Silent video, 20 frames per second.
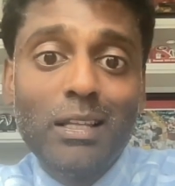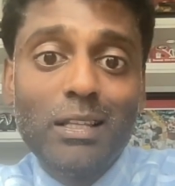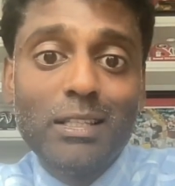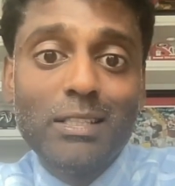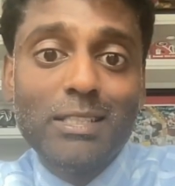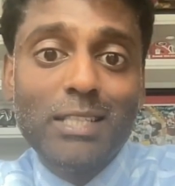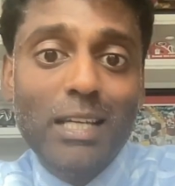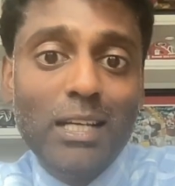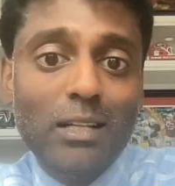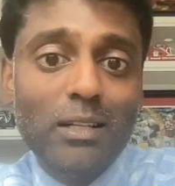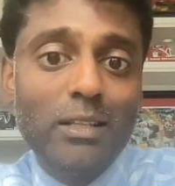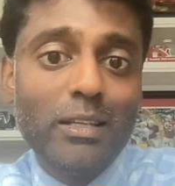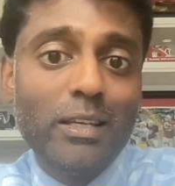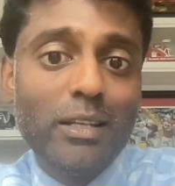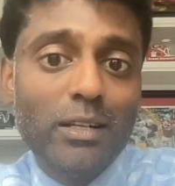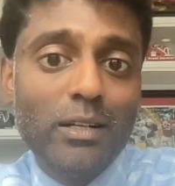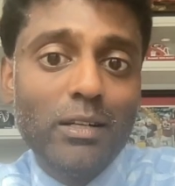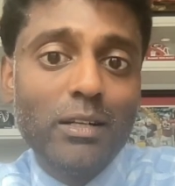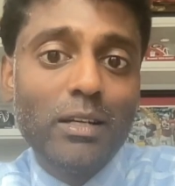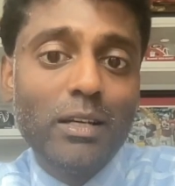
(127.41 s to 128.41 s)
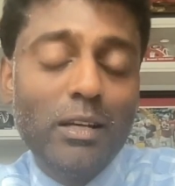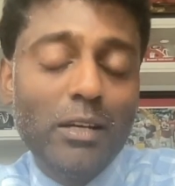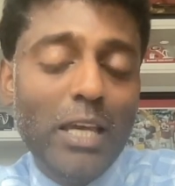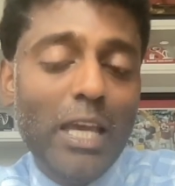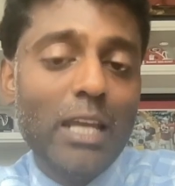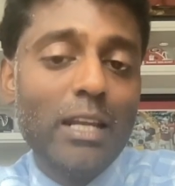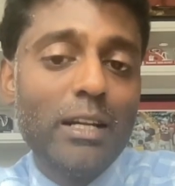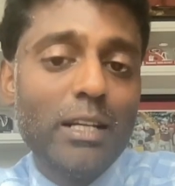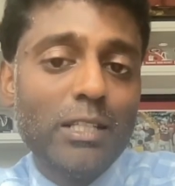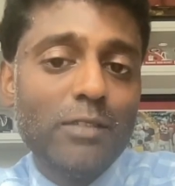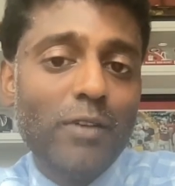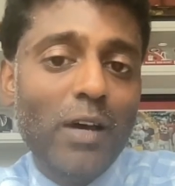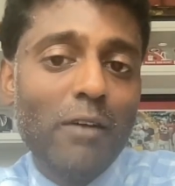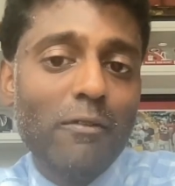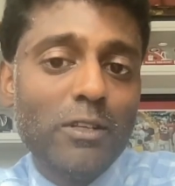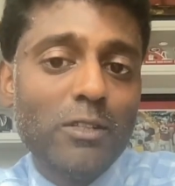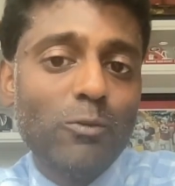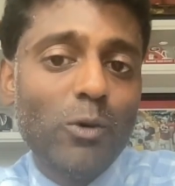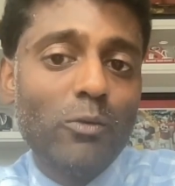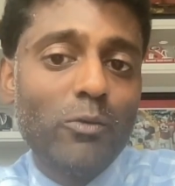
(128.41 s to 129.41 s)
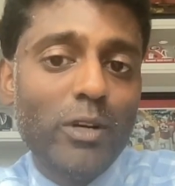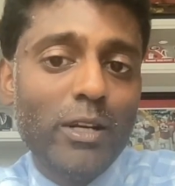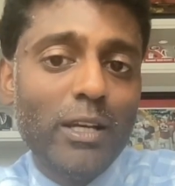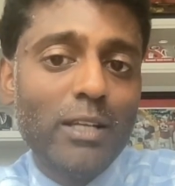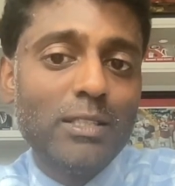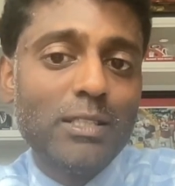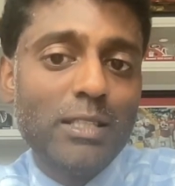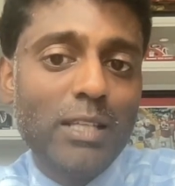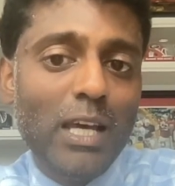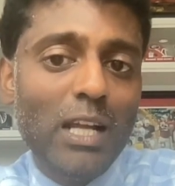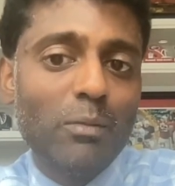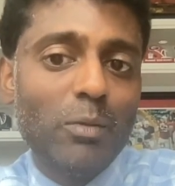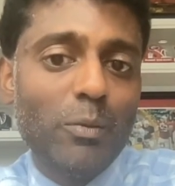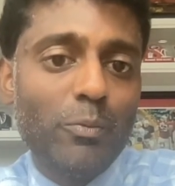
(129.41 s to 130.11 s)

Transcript: Littell here, 8 innings, 5 hits, 1 run against Seattle,